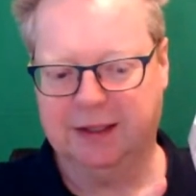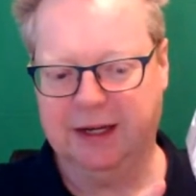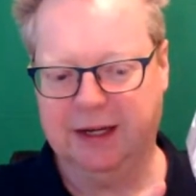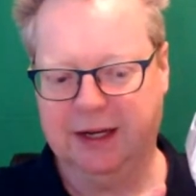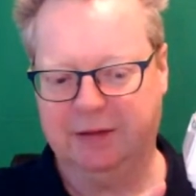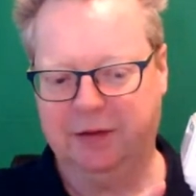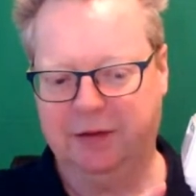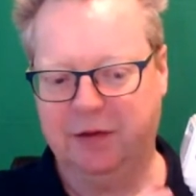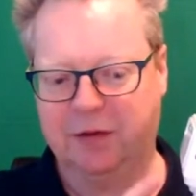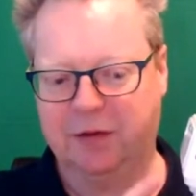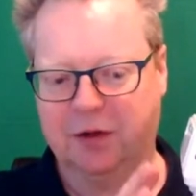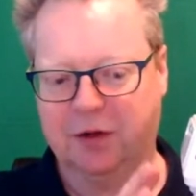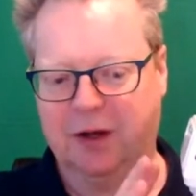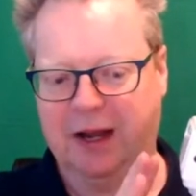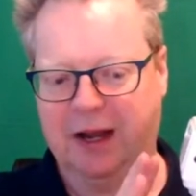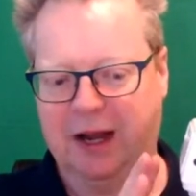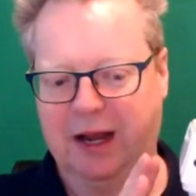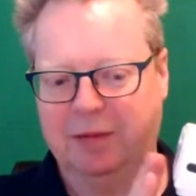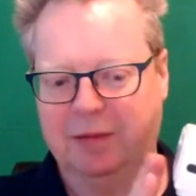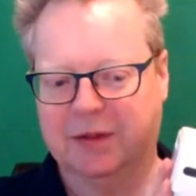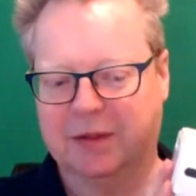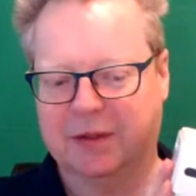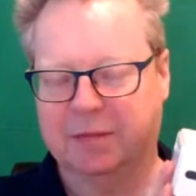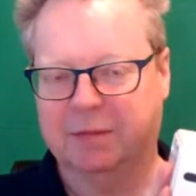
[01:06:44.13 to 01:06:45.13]
Yeah, if you've
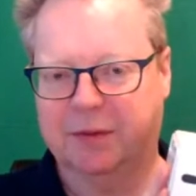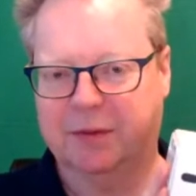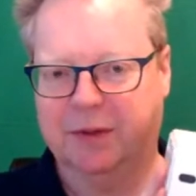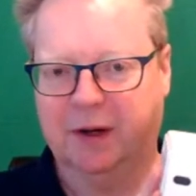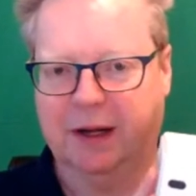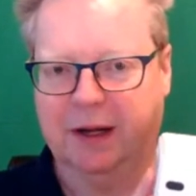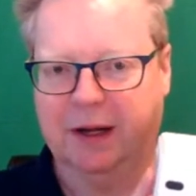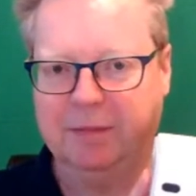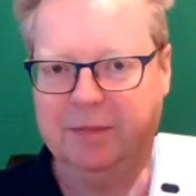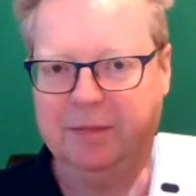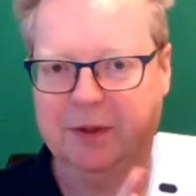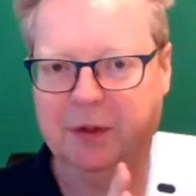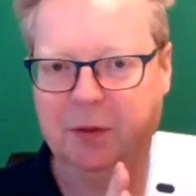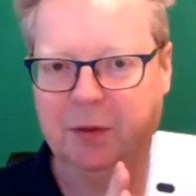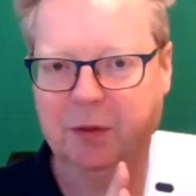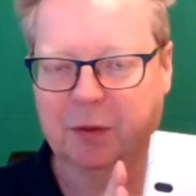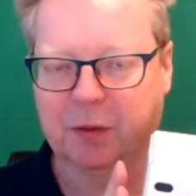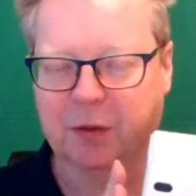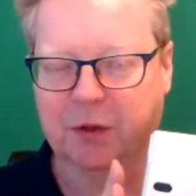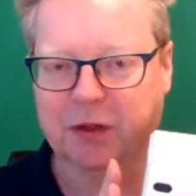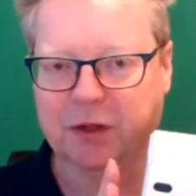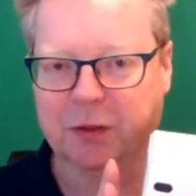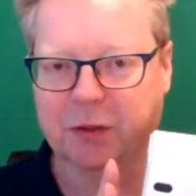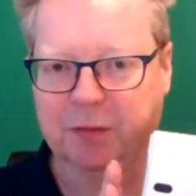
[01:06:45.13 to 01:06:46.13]
got Amazon Prime and you
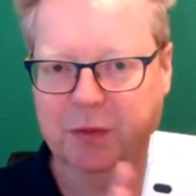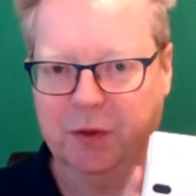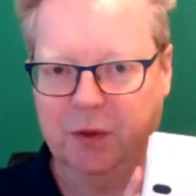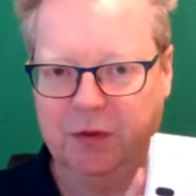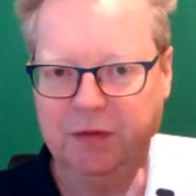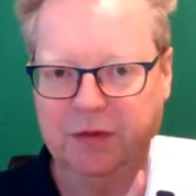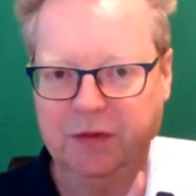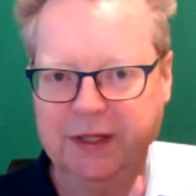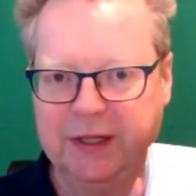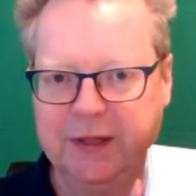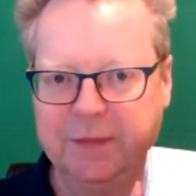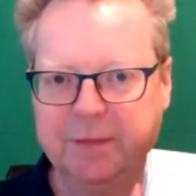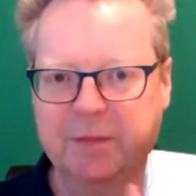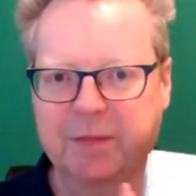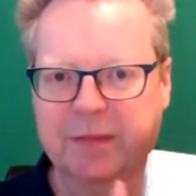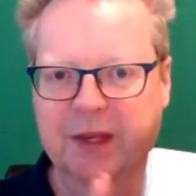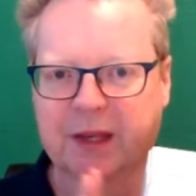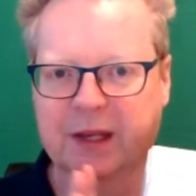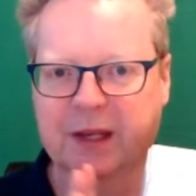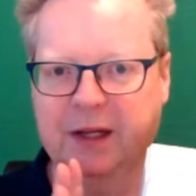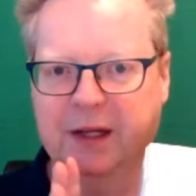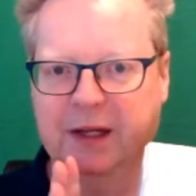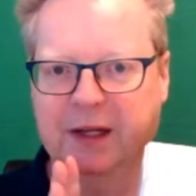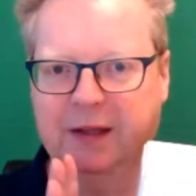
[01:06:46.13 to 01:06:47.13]
want to watch a movie,
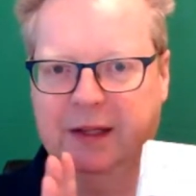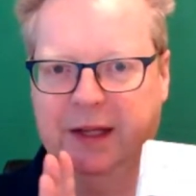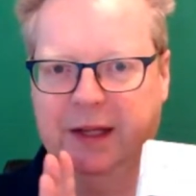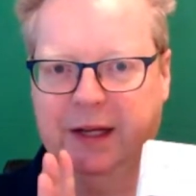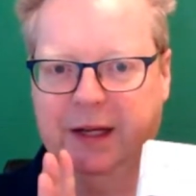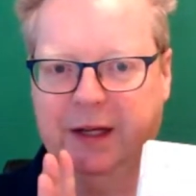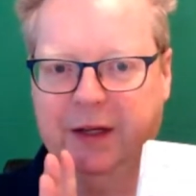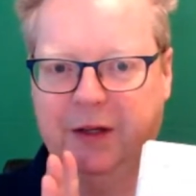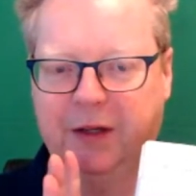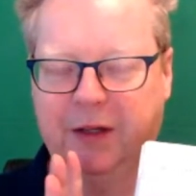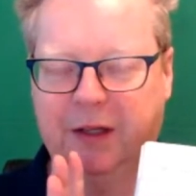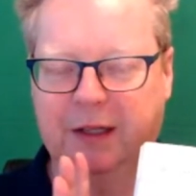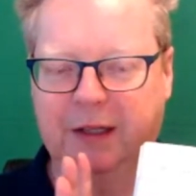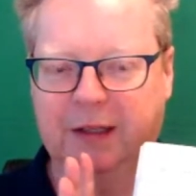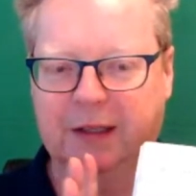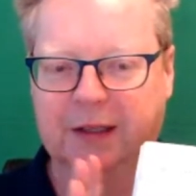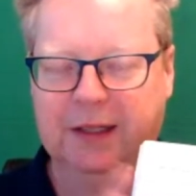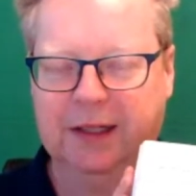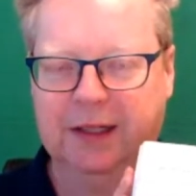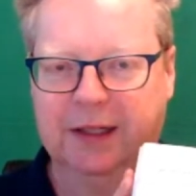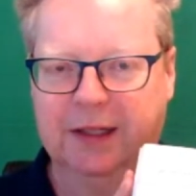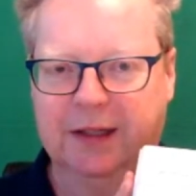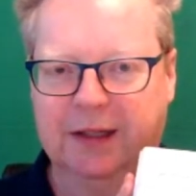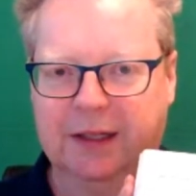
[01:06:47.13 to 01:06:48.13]
then you
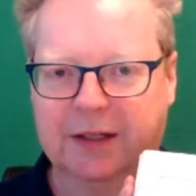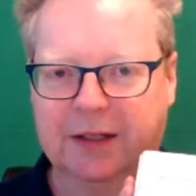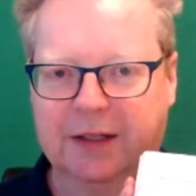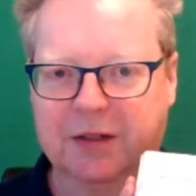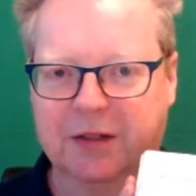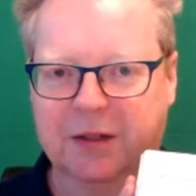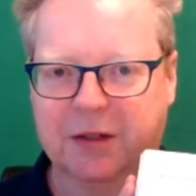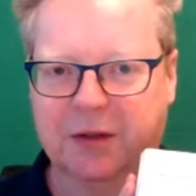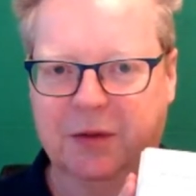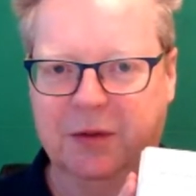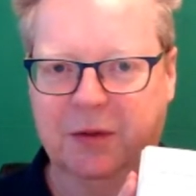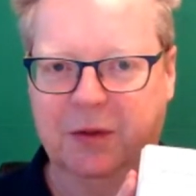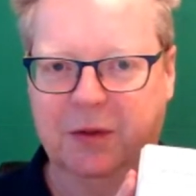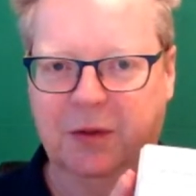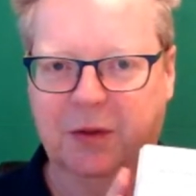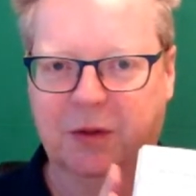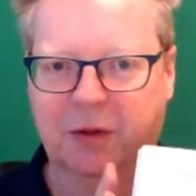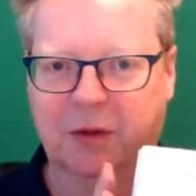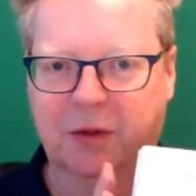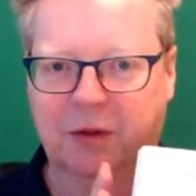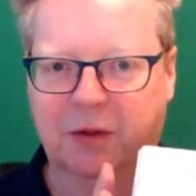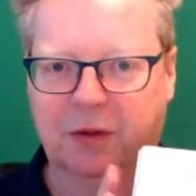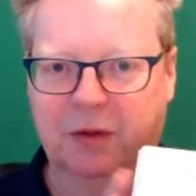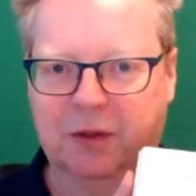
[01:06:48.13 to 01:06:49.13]
can link this to
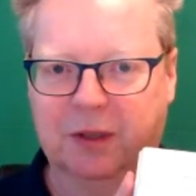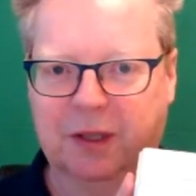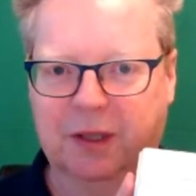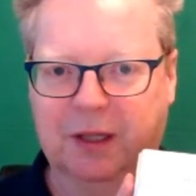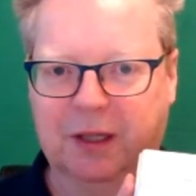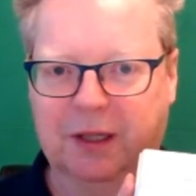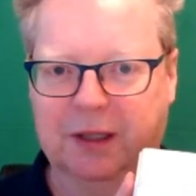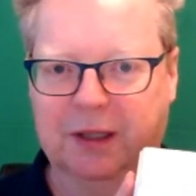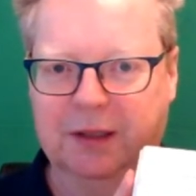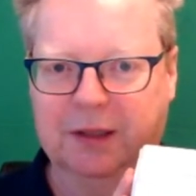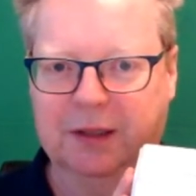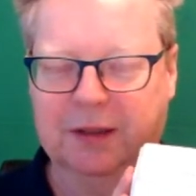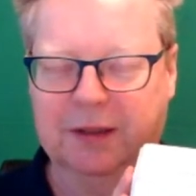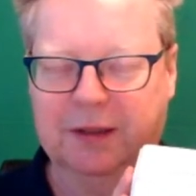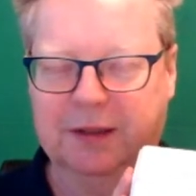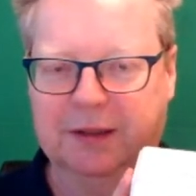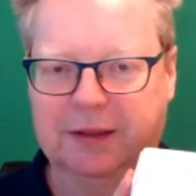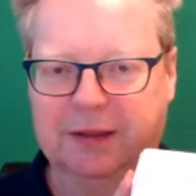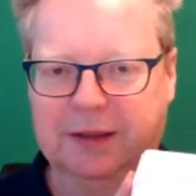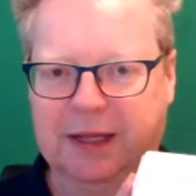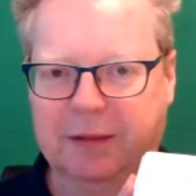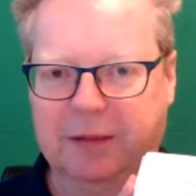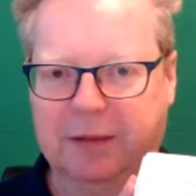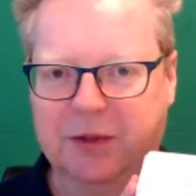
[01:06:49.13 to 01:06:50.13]
your uh,
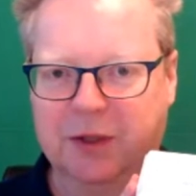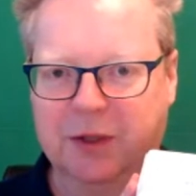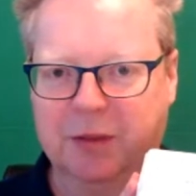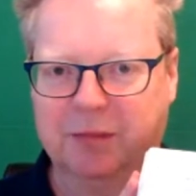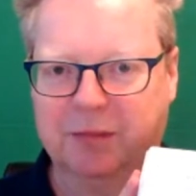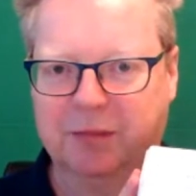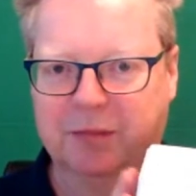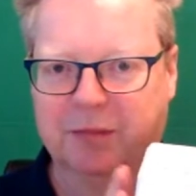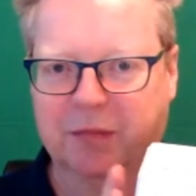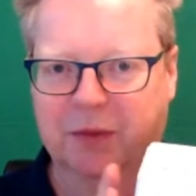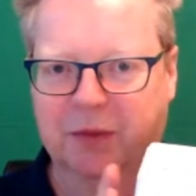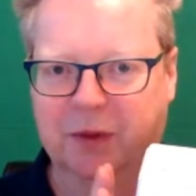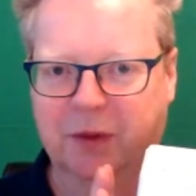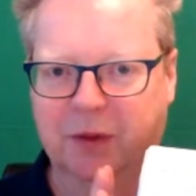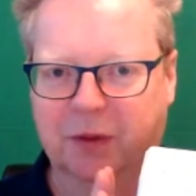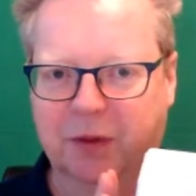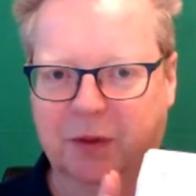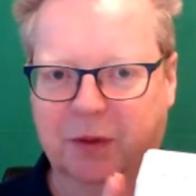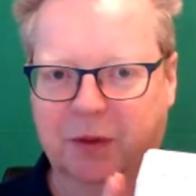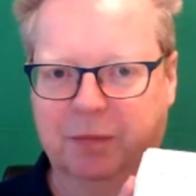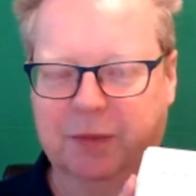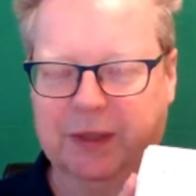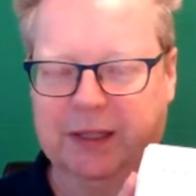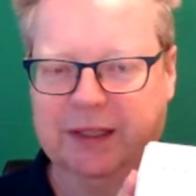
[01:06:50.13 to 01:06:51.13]
laptop
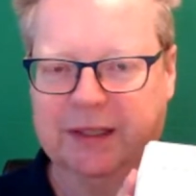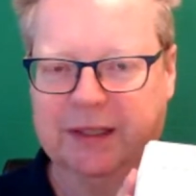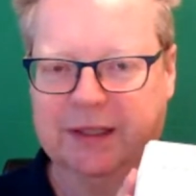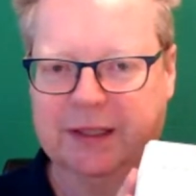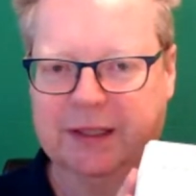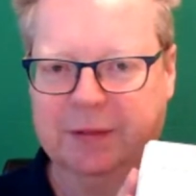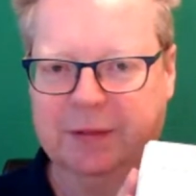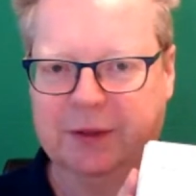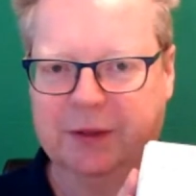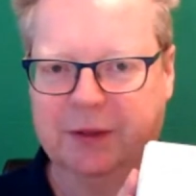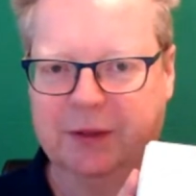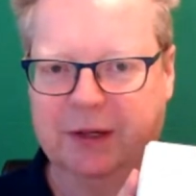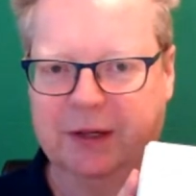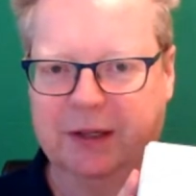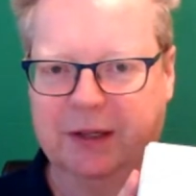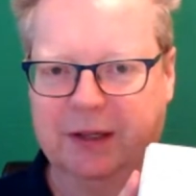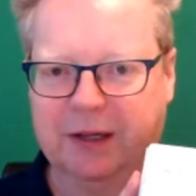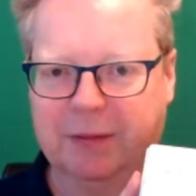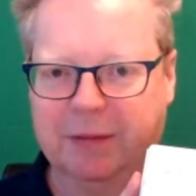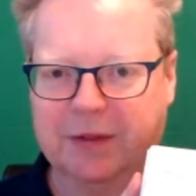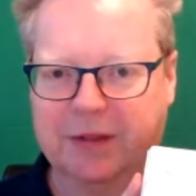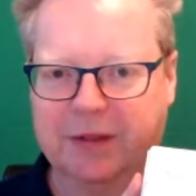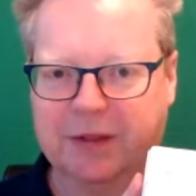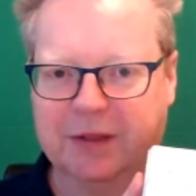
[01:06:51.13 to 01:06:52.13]
or your PC, but you've got
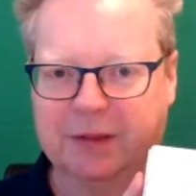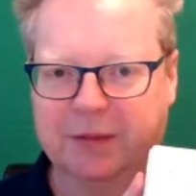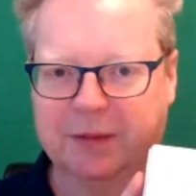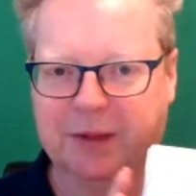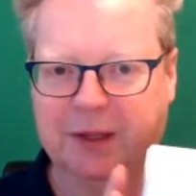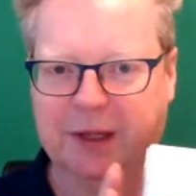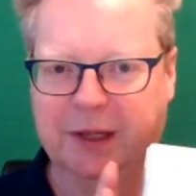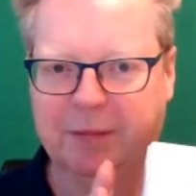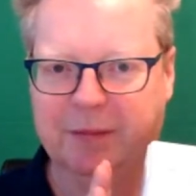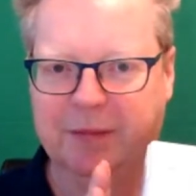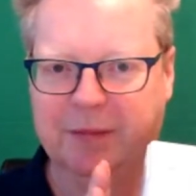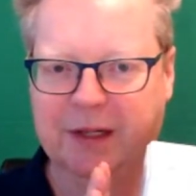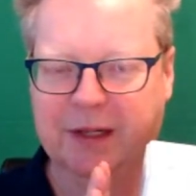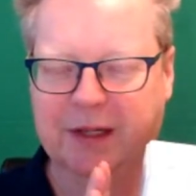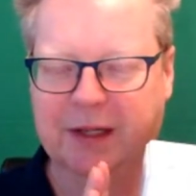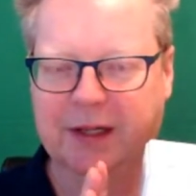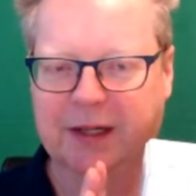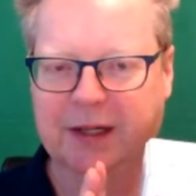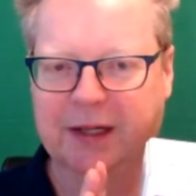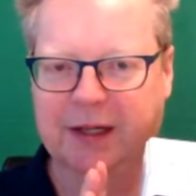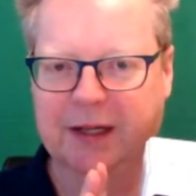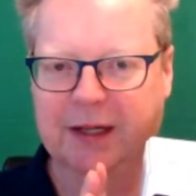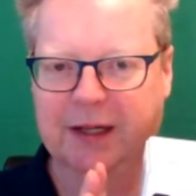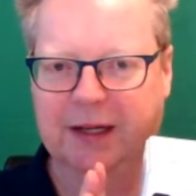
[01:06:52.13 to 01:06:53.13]
your Amazon Prime
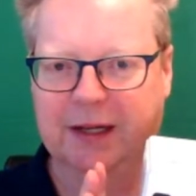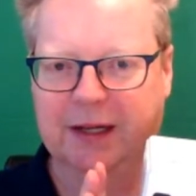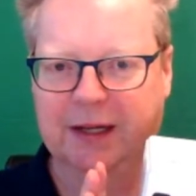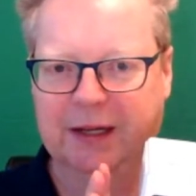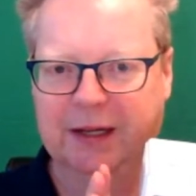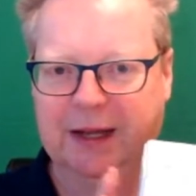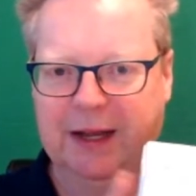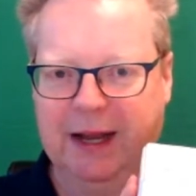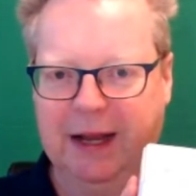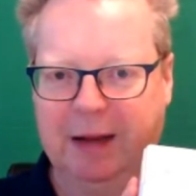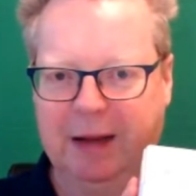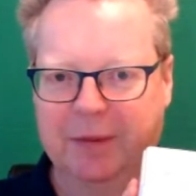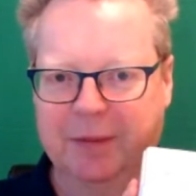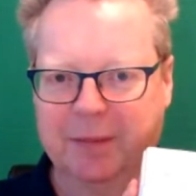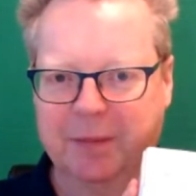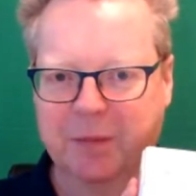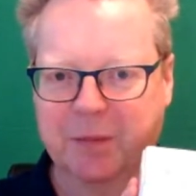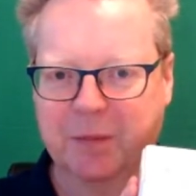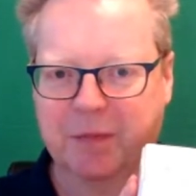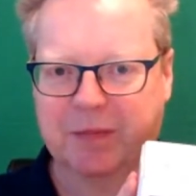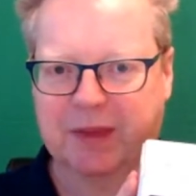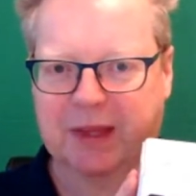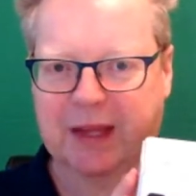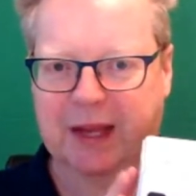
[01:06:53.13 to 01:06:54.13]
uh, app